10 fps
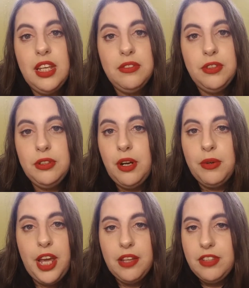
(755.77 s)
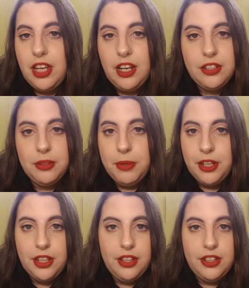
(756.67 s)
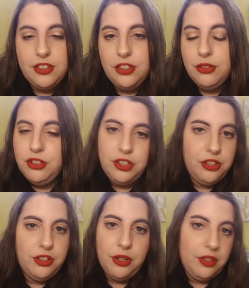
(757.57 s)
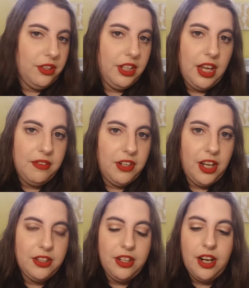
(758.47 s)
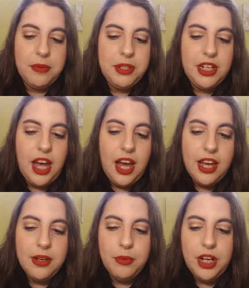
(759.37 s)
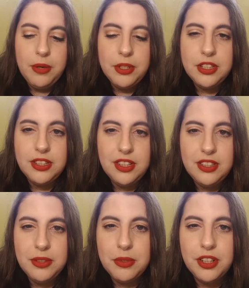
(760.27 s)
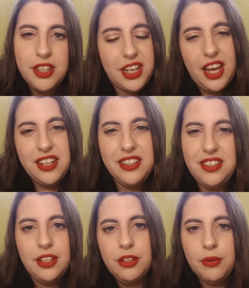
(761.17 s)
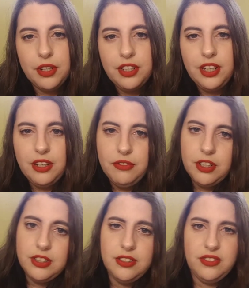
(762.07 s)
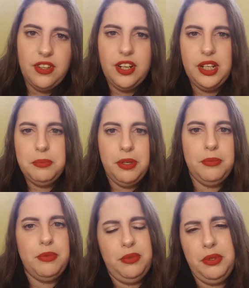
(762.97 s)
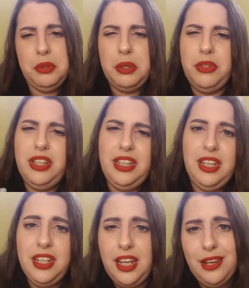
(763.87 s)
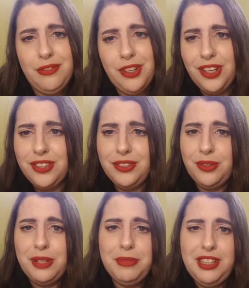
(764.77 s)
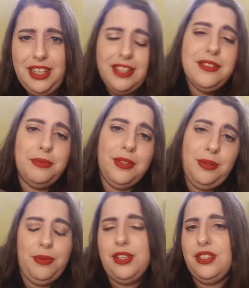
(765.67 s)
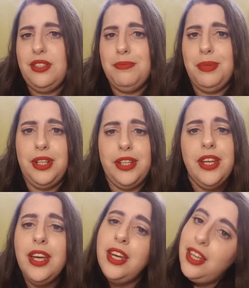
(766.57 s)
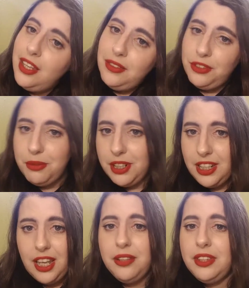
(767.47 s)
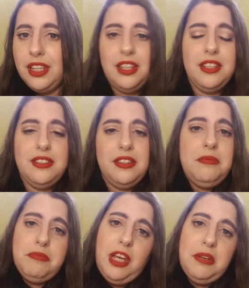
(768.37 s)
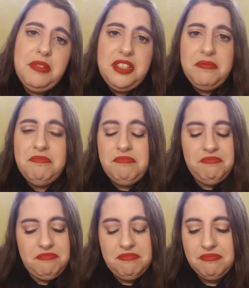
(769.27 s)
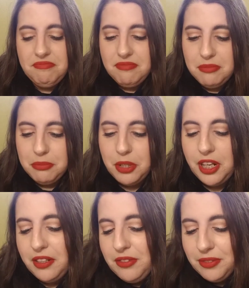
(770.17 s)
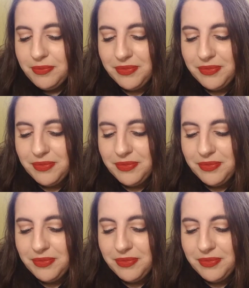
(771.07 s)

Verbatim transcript: if you don't have that on your bucket list you should totally have it on there i mean i when i went to disney world i kind of did go on an african safari but we weren't really in africa so i mean i guess it really wasn't but want to count that as it, I mean, whatever.